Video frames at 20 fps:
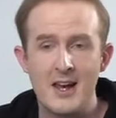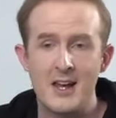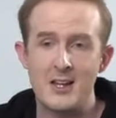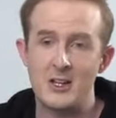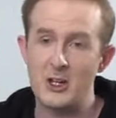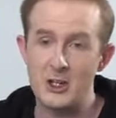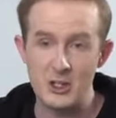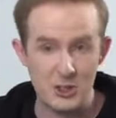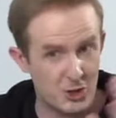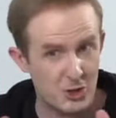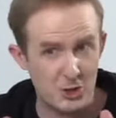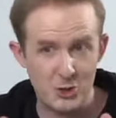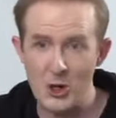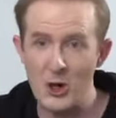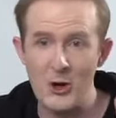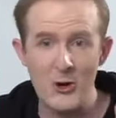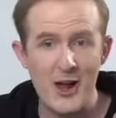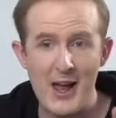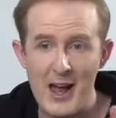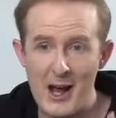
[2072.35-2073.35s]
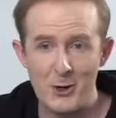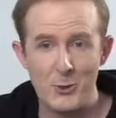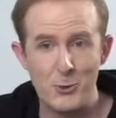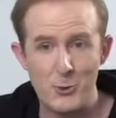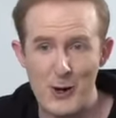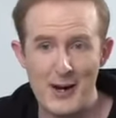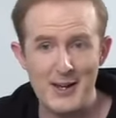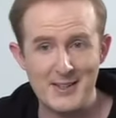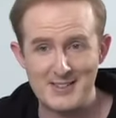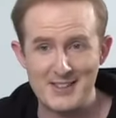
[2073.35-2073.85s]
you, you know how
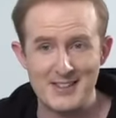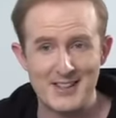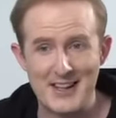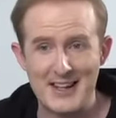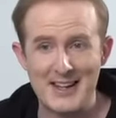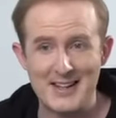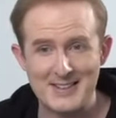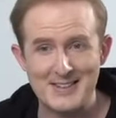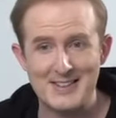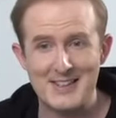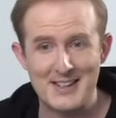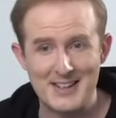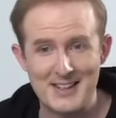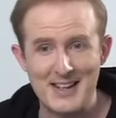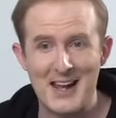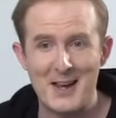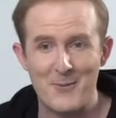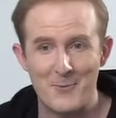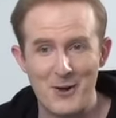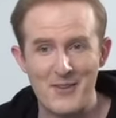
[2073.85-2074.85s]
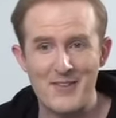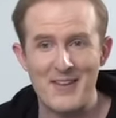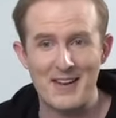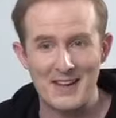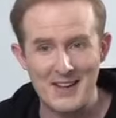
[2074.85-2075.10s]
crazy kids can get when they